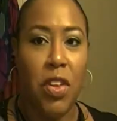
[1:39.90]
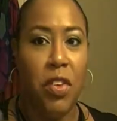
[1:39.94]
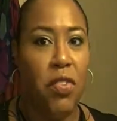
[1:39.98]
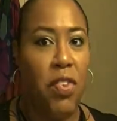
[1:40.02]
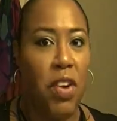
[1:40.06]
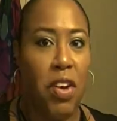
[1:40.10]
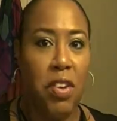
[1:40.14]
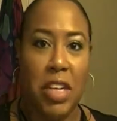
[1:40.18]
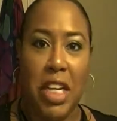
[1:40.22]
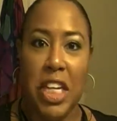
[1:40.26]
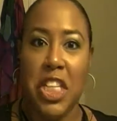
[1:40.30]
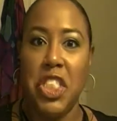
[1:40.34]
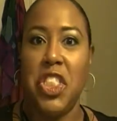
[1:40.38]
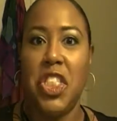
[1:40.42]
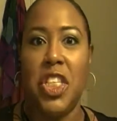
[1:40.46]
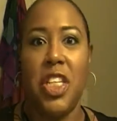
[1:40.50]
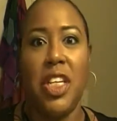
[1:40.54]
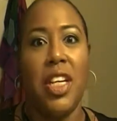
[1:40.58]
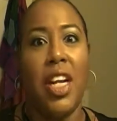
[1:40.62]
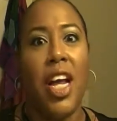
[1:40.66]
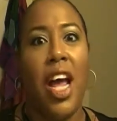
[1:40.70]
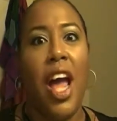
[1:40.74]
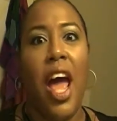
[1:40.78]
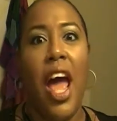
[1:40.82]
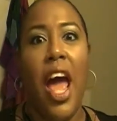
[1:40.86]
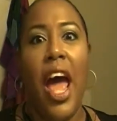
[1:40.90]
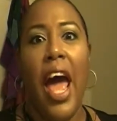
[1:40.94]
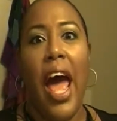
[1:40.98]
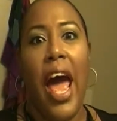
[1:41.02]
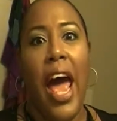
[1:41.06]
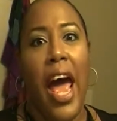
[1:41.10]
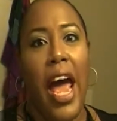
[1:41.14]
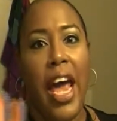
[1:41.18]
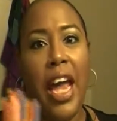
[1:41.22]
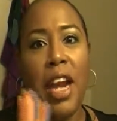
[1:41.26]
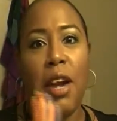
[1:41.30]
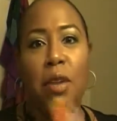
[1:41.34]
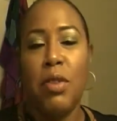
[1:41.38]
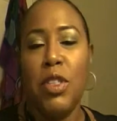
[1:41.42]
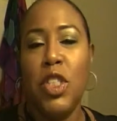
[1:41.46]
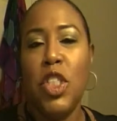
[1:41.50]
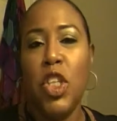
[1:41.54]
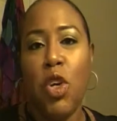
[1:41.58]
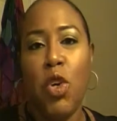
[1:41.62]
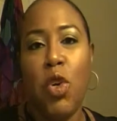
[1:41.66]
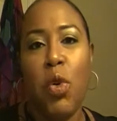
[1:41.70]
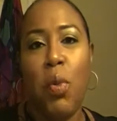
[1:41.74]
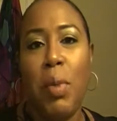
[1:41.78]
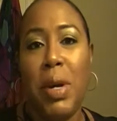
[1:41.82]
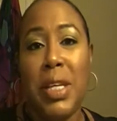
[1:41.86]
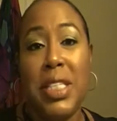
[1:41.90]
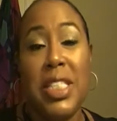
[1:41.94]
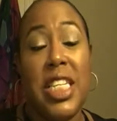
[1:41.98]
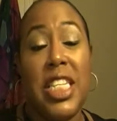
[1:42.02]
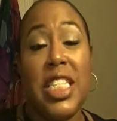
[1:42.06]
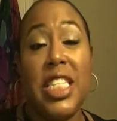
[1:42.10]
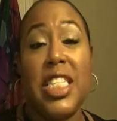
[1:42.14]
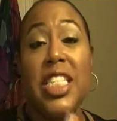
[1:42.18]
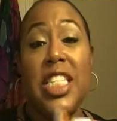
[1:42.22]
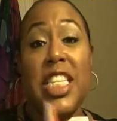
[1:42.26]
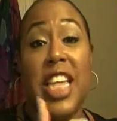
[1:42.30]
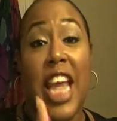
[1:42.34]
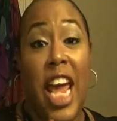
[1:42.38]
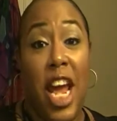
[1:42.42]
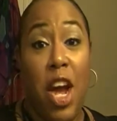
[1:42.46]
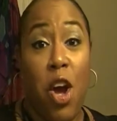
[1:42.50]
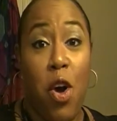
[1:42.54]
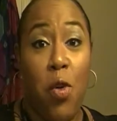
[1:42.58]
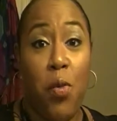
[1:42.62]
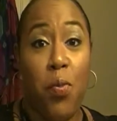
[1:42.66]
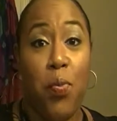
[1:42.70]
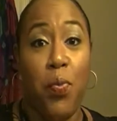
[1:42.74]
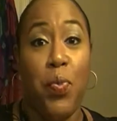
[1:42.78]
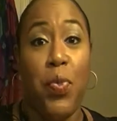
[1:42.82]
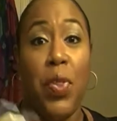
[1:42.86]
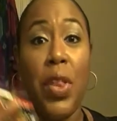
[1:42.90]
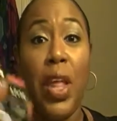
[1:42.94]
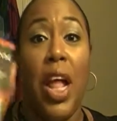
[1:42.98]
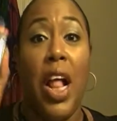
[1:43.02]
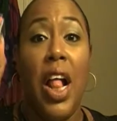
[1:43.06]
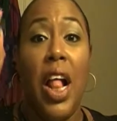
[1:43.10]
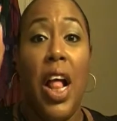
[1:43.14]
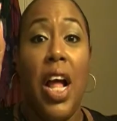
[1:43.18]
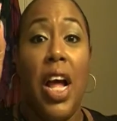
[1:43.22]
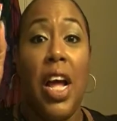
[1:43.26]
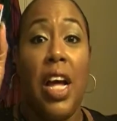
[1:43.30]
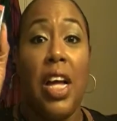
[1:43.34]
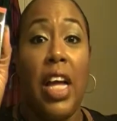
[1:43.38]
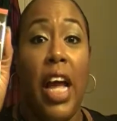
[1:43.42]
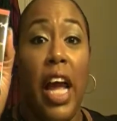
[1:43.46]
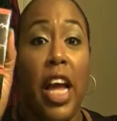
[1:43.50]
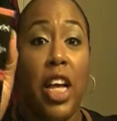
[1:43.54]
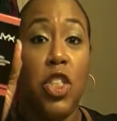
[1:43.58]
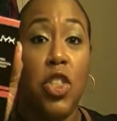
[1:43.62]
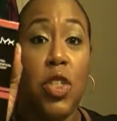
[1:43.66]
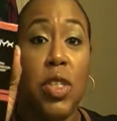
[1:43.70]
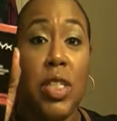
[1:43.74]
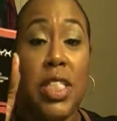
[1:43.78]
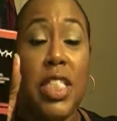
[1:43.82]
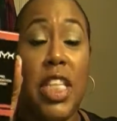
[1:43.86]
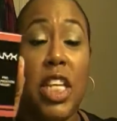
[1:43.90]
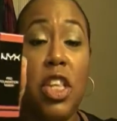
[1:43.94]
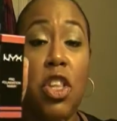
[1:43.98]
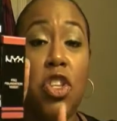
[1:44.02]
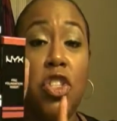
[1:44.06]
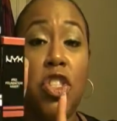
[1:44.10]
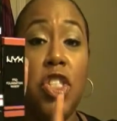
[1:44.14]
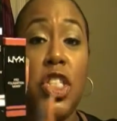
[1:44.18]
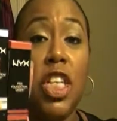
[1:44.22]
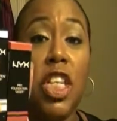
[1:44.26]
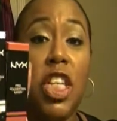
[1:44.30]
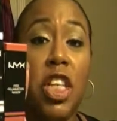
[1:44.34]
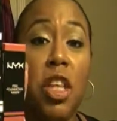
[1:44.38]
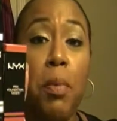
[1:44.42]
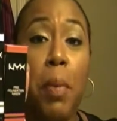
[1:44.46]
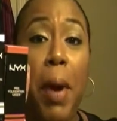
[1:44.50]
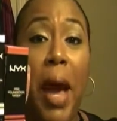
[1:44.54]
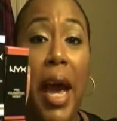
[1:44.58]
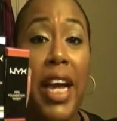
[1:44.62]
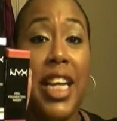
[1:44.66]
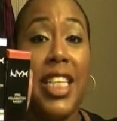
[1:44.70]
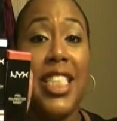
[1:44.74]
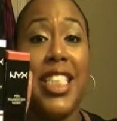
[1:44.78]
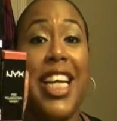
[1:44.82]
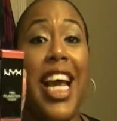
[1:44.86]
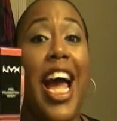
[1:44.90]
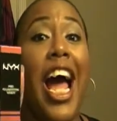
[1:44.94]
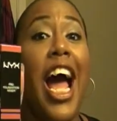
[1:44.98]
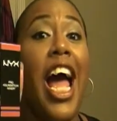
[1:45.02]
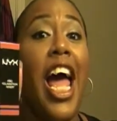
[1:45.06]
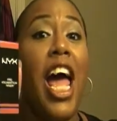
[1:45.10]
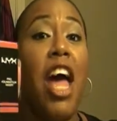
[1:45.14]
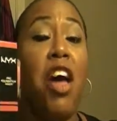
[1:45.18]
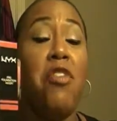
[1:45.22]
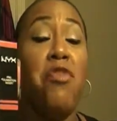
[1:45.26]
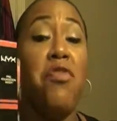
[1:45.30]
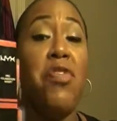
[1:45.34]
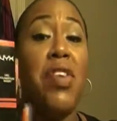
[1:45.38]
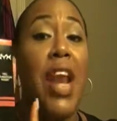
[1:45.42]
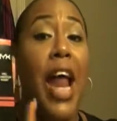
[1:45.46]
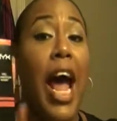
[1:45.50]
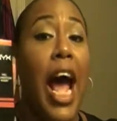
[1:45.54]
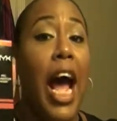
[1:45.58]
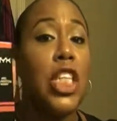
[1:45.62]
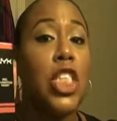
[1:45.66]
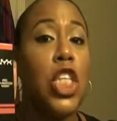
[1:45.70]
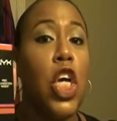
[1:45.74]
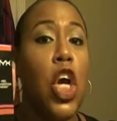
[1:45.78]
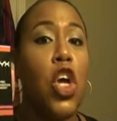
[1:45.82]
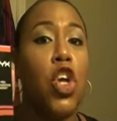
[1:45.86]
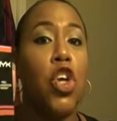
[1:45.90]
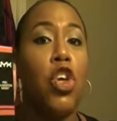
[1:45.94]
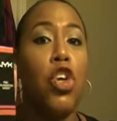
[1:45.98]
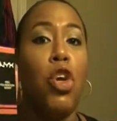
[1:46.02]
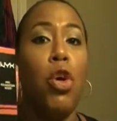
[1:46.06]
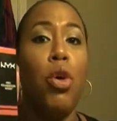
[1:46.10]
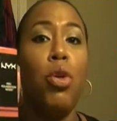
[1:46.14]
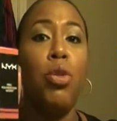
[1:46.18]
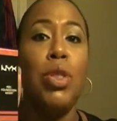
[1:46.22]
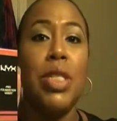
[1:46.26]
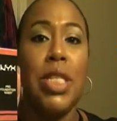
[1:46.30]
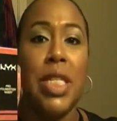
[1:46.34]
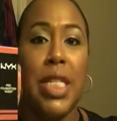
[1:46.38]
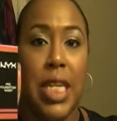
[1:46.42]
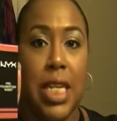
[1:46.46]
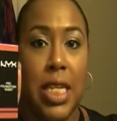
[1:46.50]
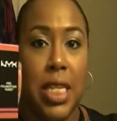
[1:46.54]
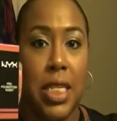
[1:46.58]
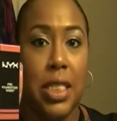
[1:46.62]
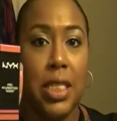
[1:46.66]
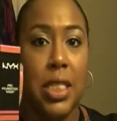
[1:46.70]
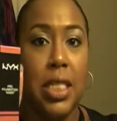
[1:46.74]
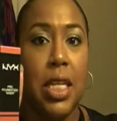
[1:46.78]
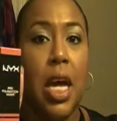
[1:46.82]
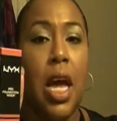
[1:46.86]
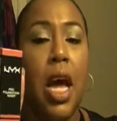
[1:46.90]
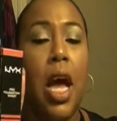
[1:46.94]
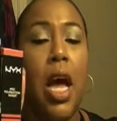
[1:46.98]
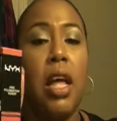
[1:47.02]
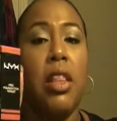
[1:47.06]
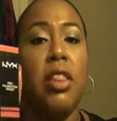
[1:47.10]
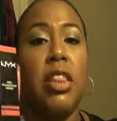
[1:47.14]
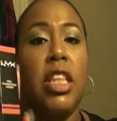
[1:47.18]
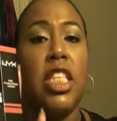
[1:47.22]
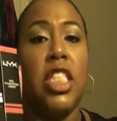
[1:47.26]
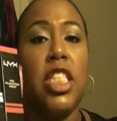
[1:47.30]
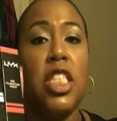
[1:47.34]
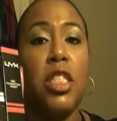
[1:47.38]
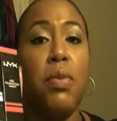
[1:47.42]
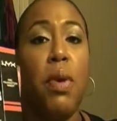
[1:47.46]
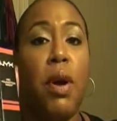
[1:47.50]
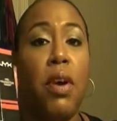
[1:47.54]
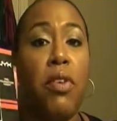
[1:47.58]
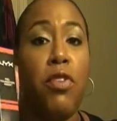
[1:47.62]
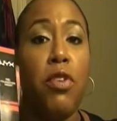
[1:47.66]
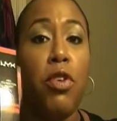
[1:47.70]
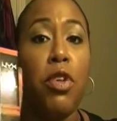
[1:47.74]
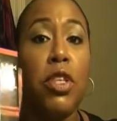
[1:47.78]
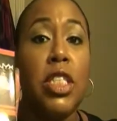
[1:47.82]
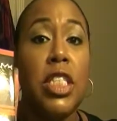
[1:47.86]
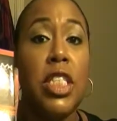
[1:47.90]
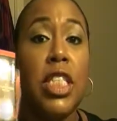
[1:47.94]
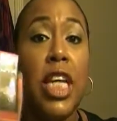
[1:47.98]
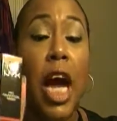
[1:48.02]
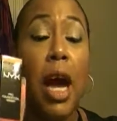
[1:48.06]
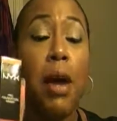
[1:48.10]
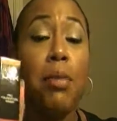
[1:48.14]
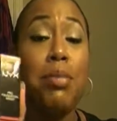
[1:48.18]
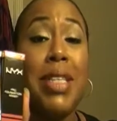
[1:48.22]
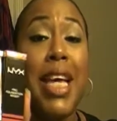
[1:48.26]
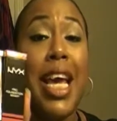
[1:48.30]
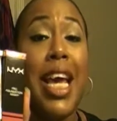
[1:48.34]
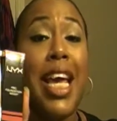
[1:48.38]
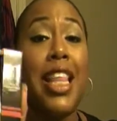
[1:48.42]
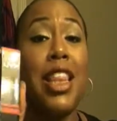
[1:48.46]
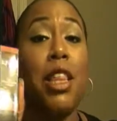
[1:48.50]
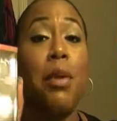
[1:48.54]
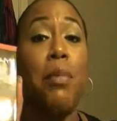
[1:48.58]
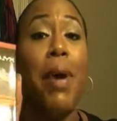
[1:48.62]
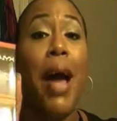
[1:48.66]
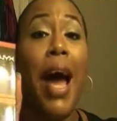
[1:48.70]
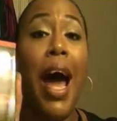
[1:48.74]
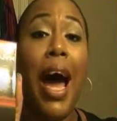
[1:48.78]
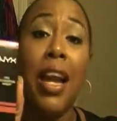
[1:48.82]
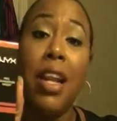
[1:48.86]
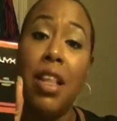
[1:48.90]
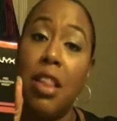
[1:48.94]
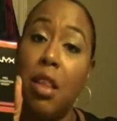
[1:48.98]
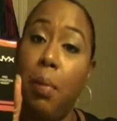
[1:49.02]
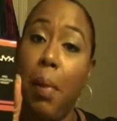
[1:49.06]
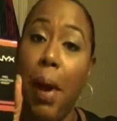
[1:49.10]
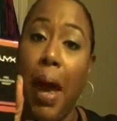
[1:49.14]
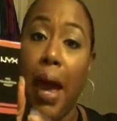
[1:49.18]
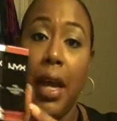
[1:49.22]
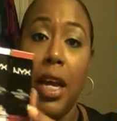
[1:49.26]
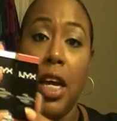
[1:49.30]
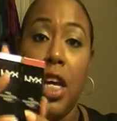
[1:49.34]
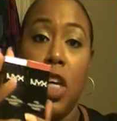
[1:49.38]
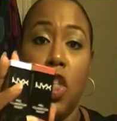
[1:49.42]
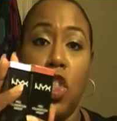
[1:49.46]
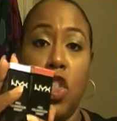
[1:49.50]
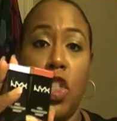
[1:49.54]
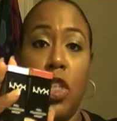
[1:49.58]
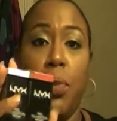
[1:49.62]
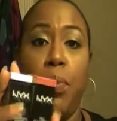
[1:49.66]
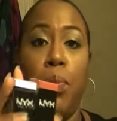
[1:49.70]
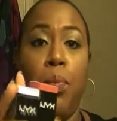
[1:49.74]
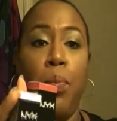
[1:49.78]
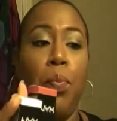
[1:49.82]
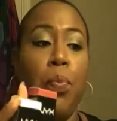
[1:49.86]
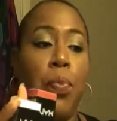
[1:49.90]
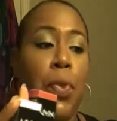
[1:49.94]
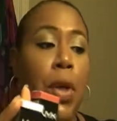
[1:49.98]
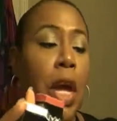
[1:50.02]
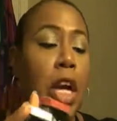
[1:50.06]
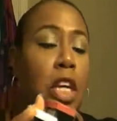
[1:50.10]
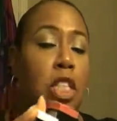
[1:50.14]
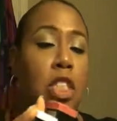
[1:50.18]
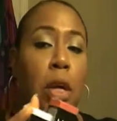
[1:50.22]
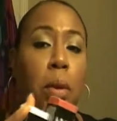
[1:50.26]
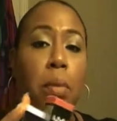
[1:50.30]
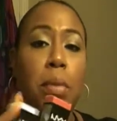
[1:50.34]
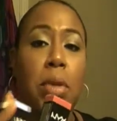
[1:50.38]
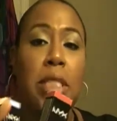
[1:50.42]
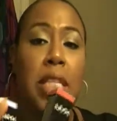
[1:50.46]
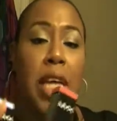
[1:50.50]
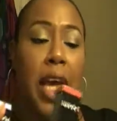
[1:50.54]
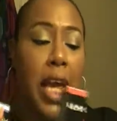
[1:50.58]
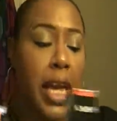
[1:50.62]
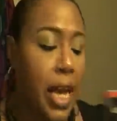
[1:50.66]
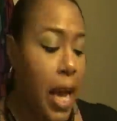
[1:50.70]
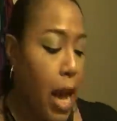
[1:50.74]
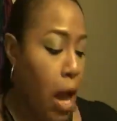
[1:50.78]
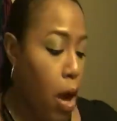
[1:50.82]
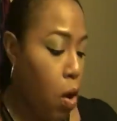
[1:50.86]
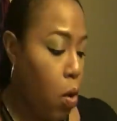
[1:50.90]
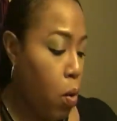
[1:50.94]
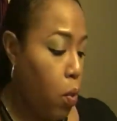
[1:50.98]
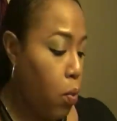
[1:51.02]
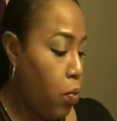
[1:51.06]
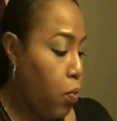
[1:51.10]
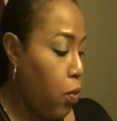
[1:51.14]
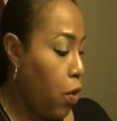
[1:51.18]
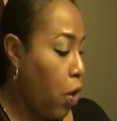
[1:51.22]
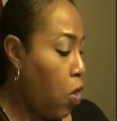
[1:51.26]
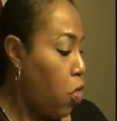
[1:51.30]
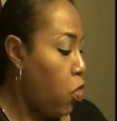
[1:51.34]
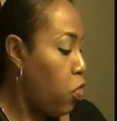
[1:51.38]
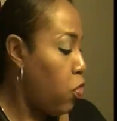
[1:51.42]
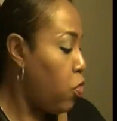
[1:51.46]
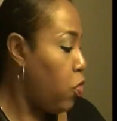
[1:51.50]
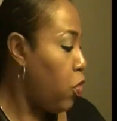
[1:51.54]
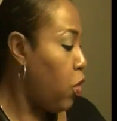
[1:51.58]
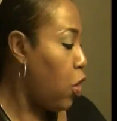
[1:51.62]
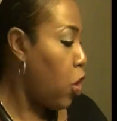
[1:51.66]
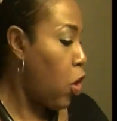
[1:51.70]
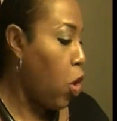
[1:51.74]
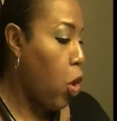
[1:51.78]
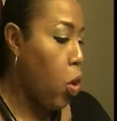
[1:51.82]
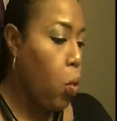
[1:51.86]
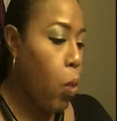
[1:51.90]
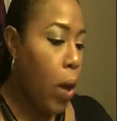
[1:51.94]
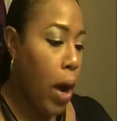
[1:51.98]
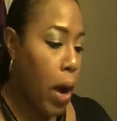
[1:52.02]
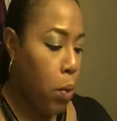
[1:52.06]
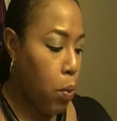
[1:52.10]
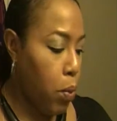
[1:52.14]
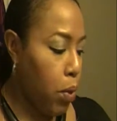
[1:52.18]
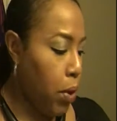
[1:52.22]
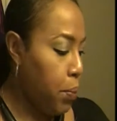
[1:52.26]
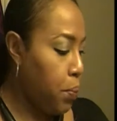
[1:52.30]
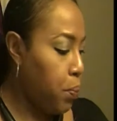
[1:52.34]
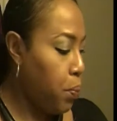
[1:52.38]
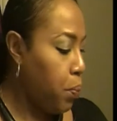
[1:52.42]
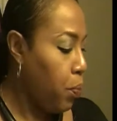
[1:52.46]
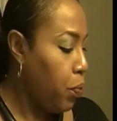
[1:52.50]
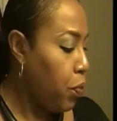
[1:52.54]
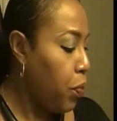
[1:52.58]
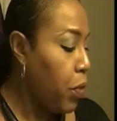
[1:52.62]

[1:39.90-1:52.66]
foundation, and I'm gonna show you mixing this now. As you can see, they're still in the packaging. I have not used these. This is my first time taking them out of the package. So I'm gonna take out the white one.